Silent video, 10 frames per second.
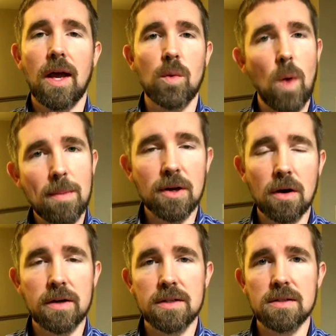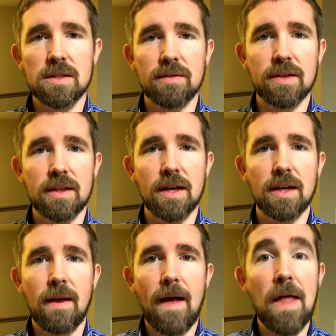and webinars and stuff like
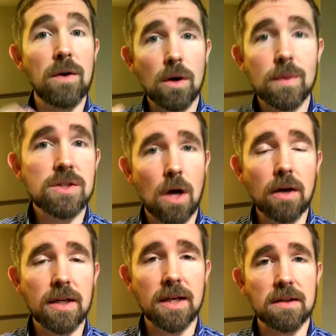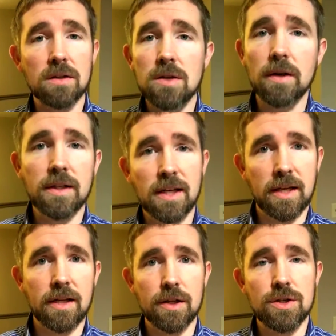that. And they're always talking, and they're talking
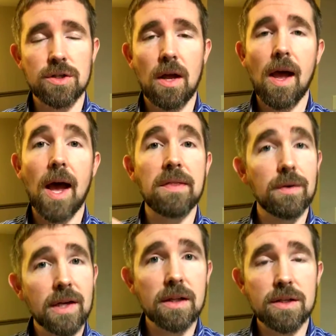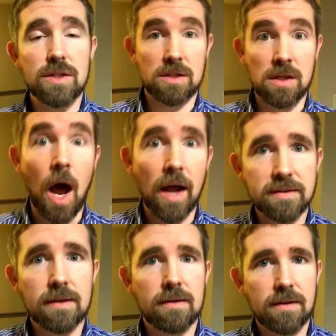in English. And their English is
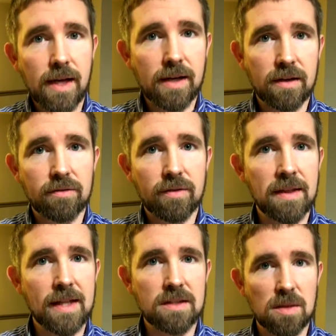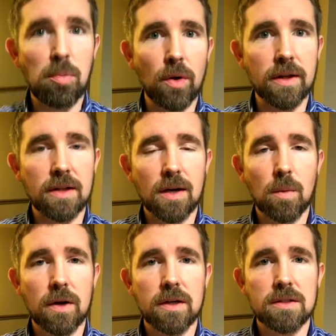not native. And that's the point that I
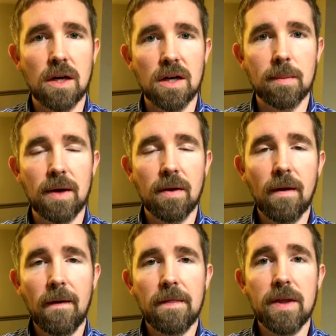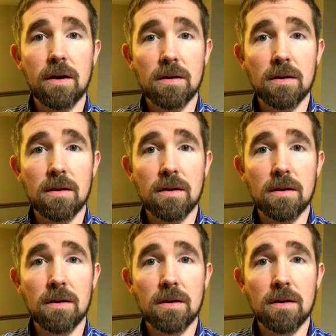wanted to talk about. They